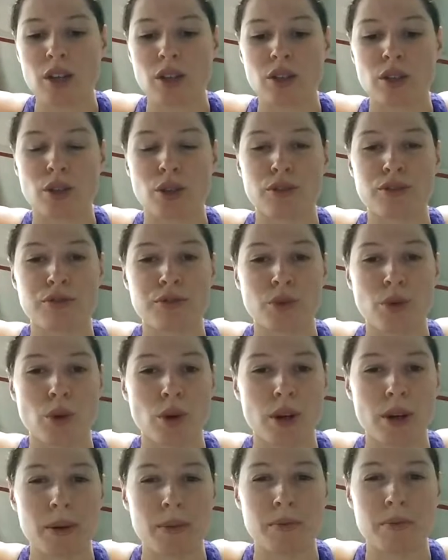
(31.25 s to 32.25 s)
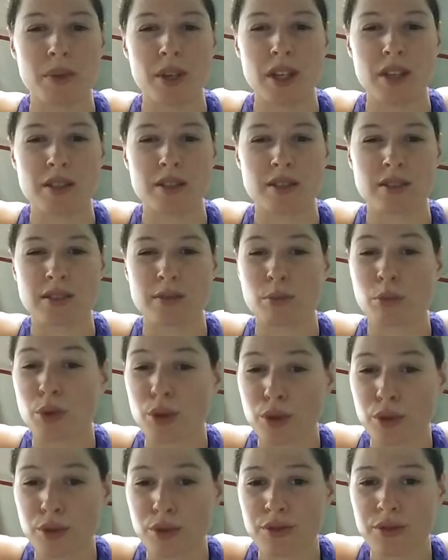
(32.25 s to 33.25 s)
Your form is
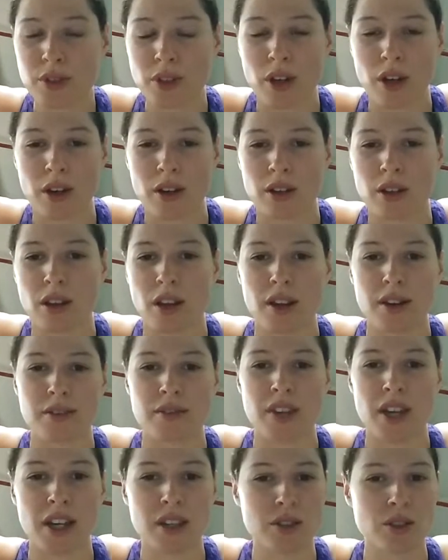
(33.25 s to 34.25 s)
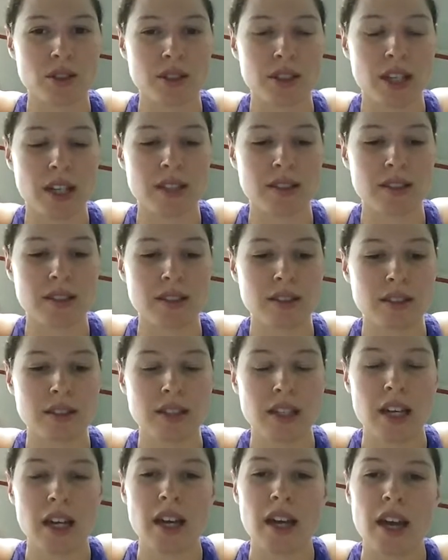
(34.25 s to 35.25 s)
improved on a lot of the
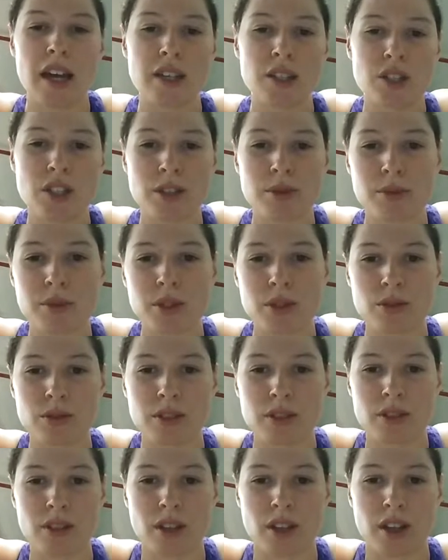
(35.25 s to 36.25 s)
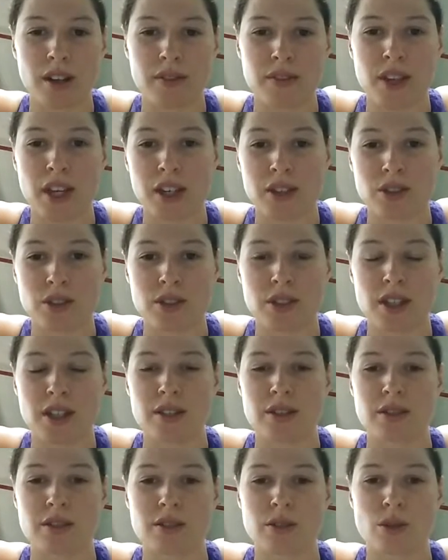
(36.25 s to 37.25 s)
exercises, and she reuses a lot of the
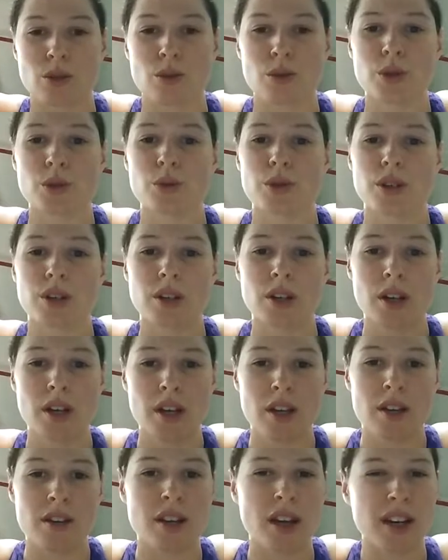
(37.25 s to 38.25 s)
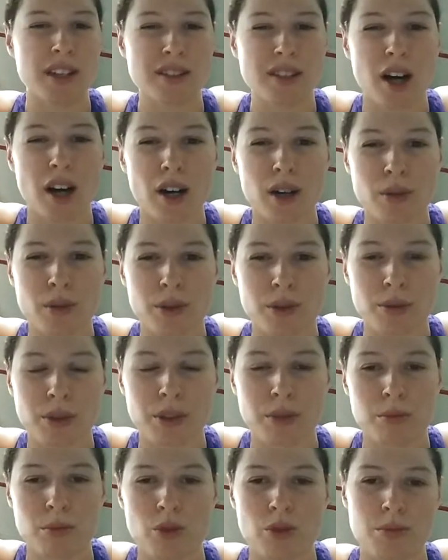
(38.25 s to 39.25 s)
exercises, so you're not as awkward
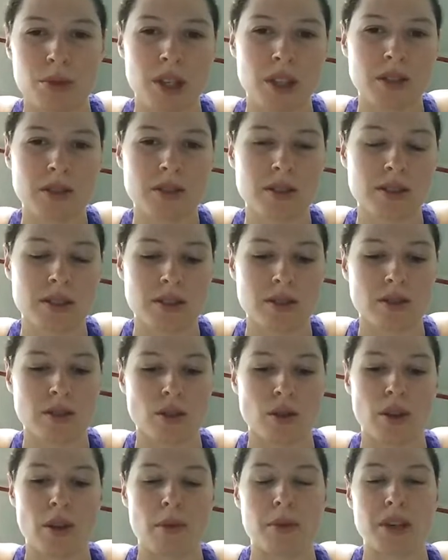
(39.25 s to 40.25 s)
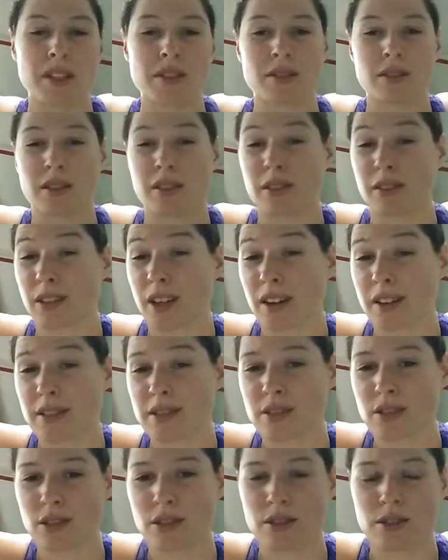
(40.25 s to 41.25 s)
with the movements, so that makes it a lot
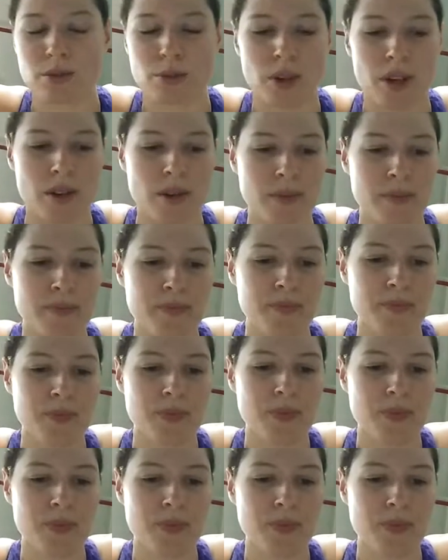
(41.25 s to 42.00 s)
easier as well.